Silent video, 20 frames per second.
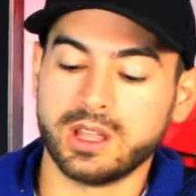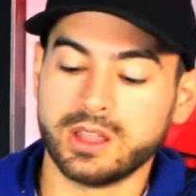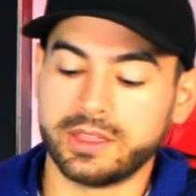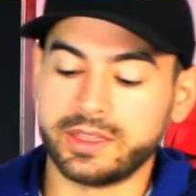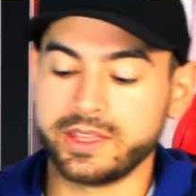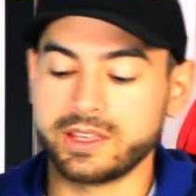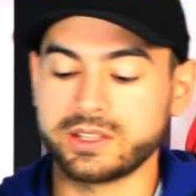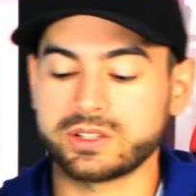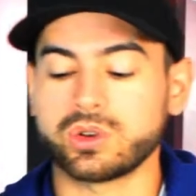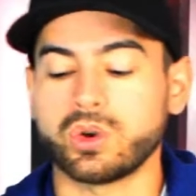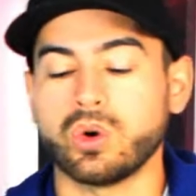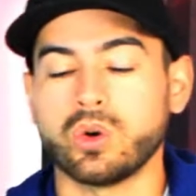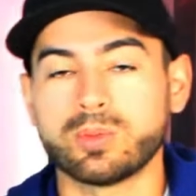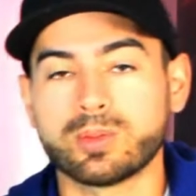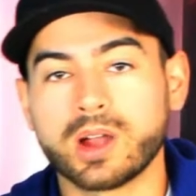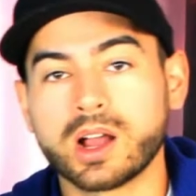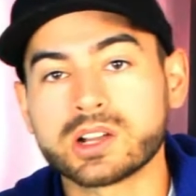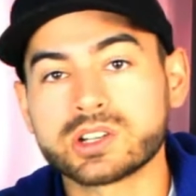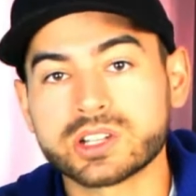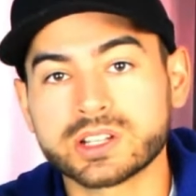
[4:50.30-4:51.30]
This whole
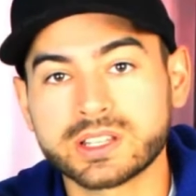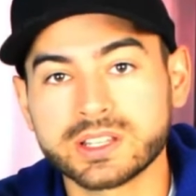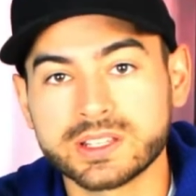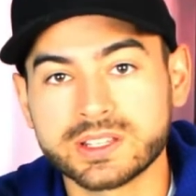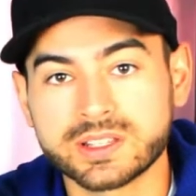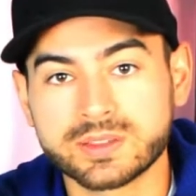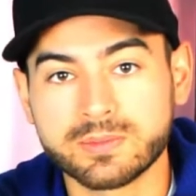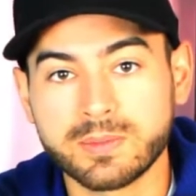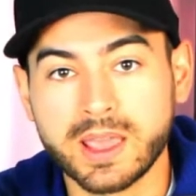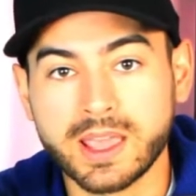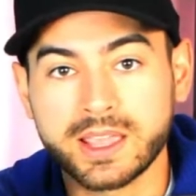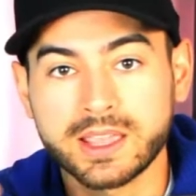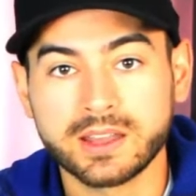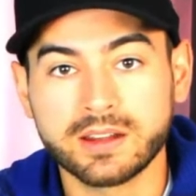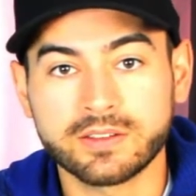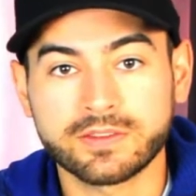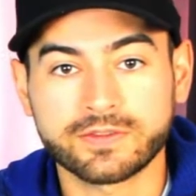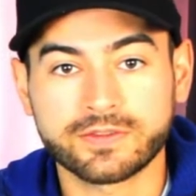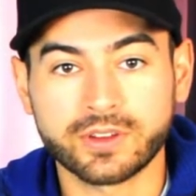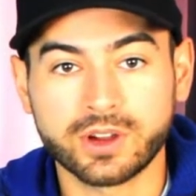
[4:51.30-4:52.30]
project is
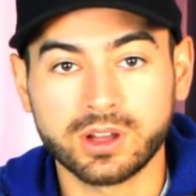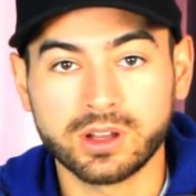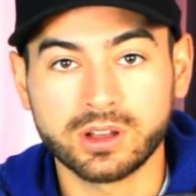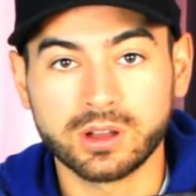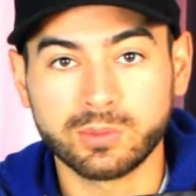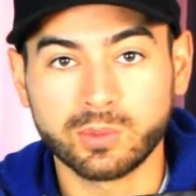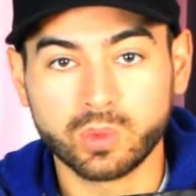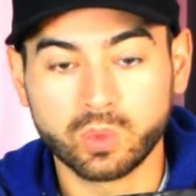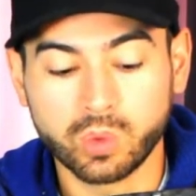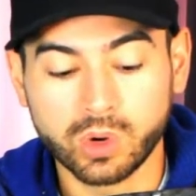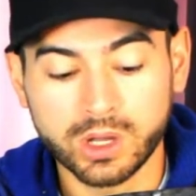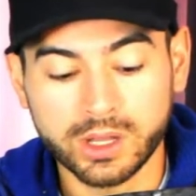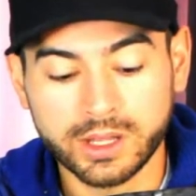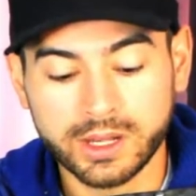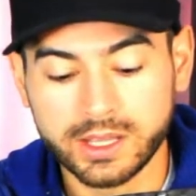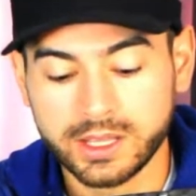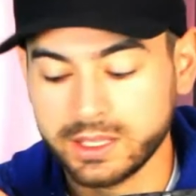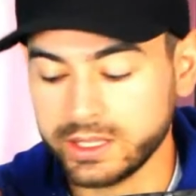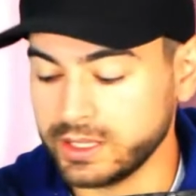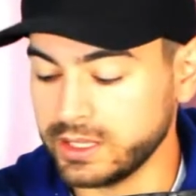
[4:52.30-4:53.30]
made from
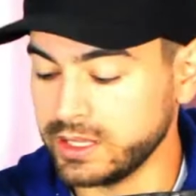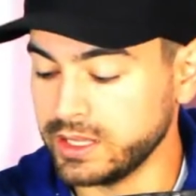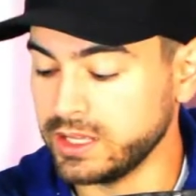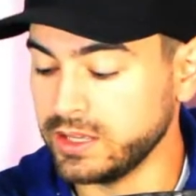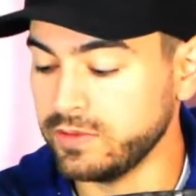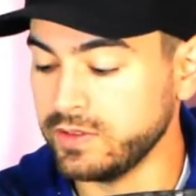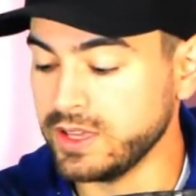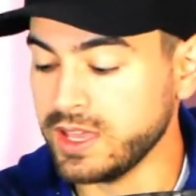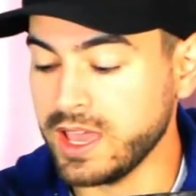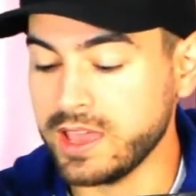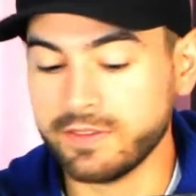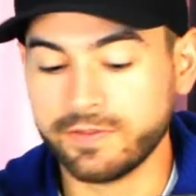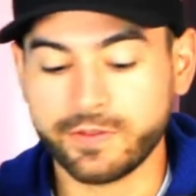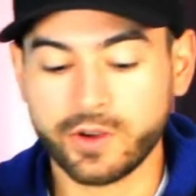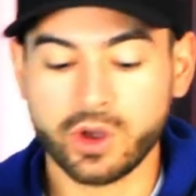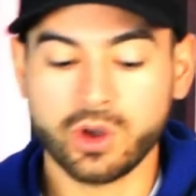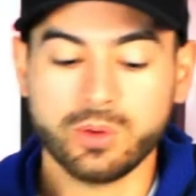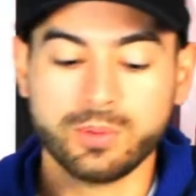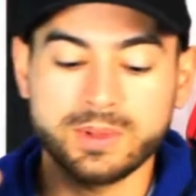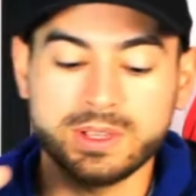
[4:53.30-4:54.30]
wood, EVA
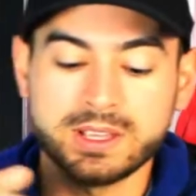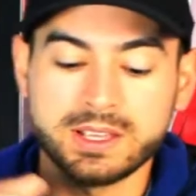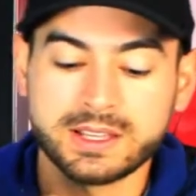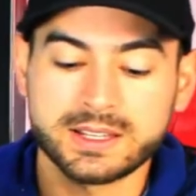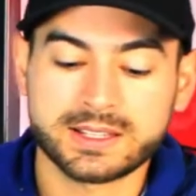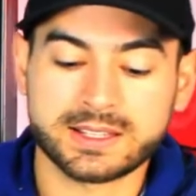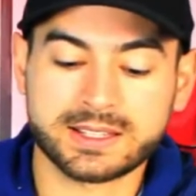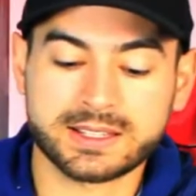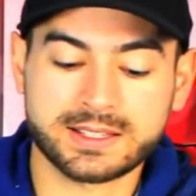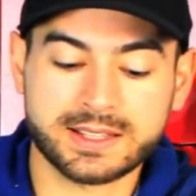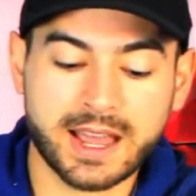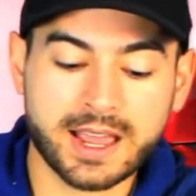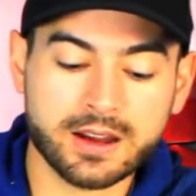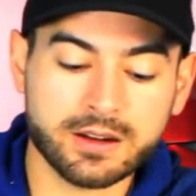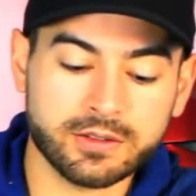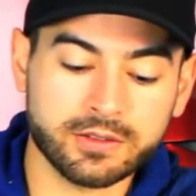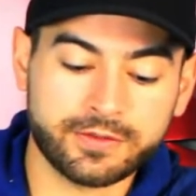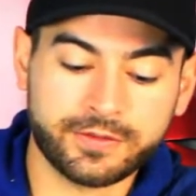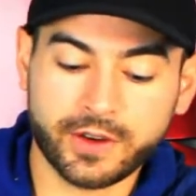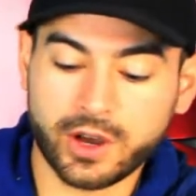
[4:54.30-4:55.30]
foam,
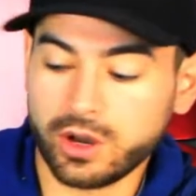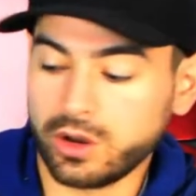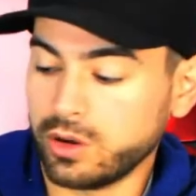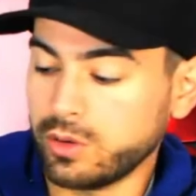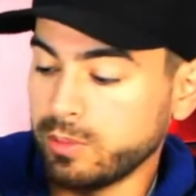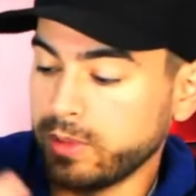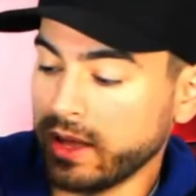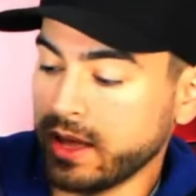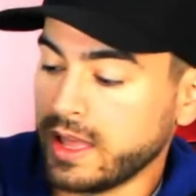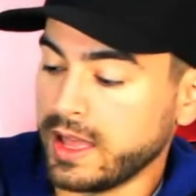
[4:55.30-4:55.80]
styrofoam,